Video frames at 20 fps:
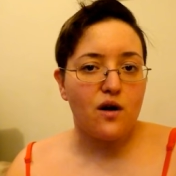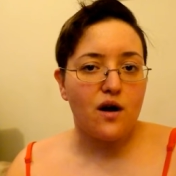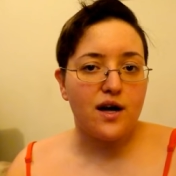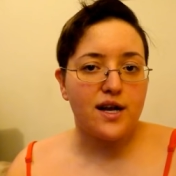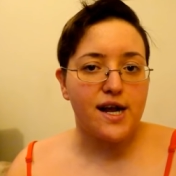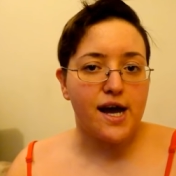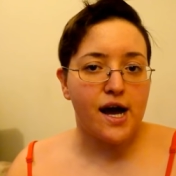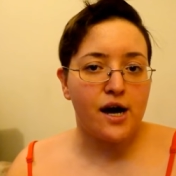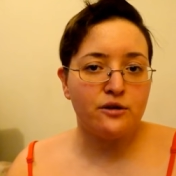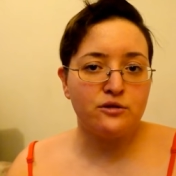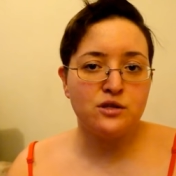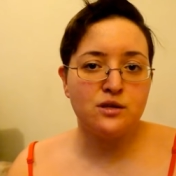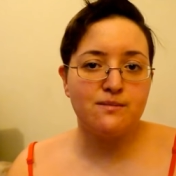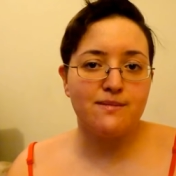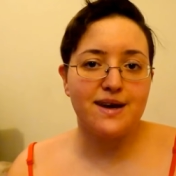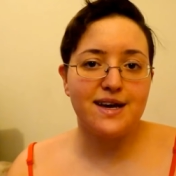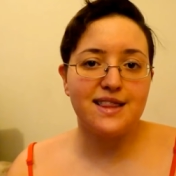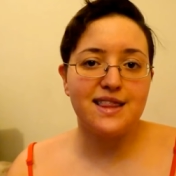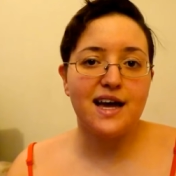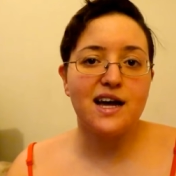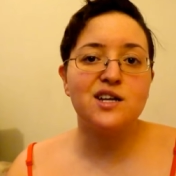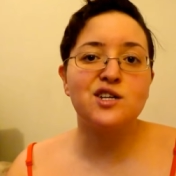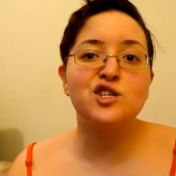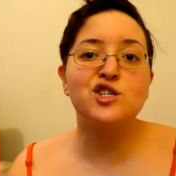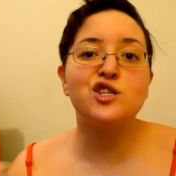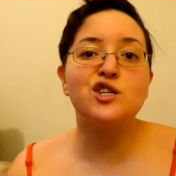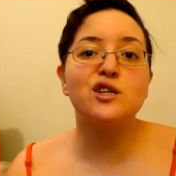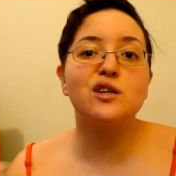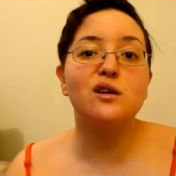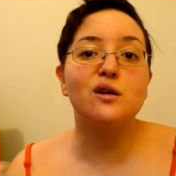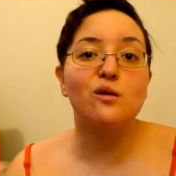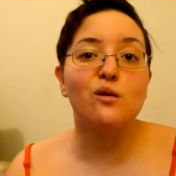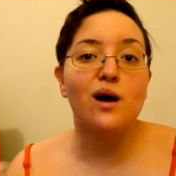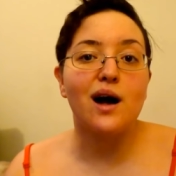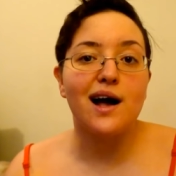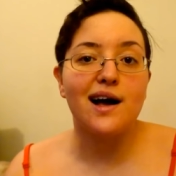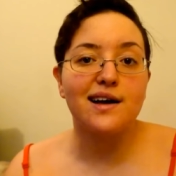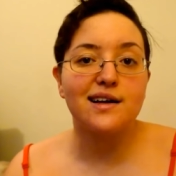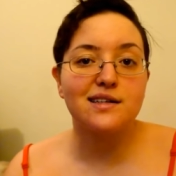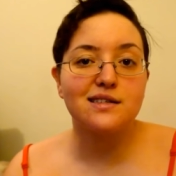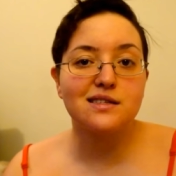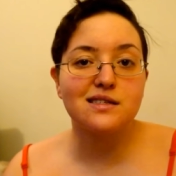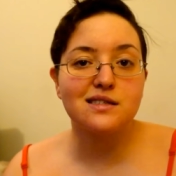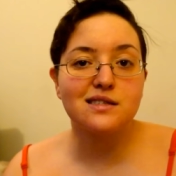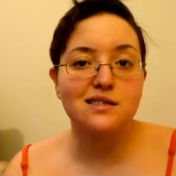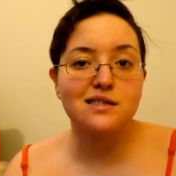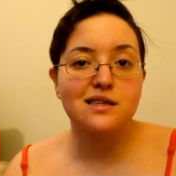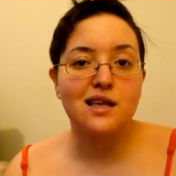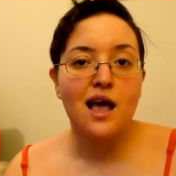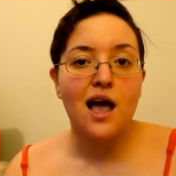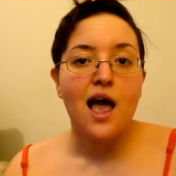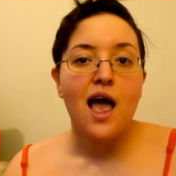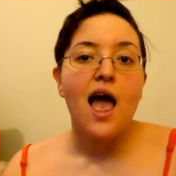on how to make that sugar wax.